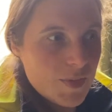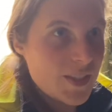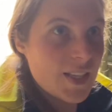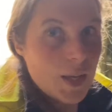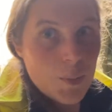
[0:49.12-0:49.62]

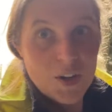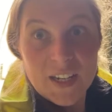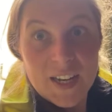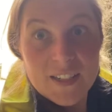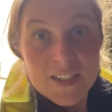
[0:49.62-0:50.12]
see what
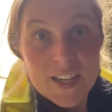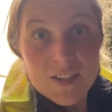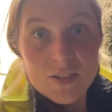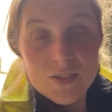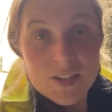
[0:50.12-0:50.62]
it
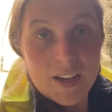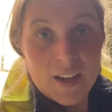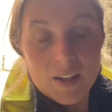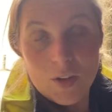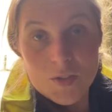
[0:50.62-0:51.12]
entails, and
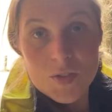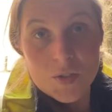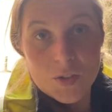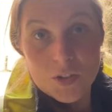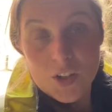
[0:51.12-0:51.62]
I'll
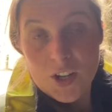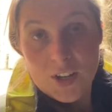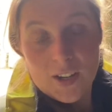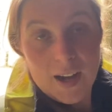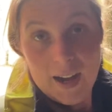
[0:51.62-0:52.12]
also
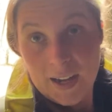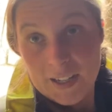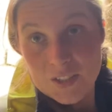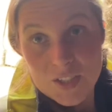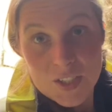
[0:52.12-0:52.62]

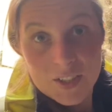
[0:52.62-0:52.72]
add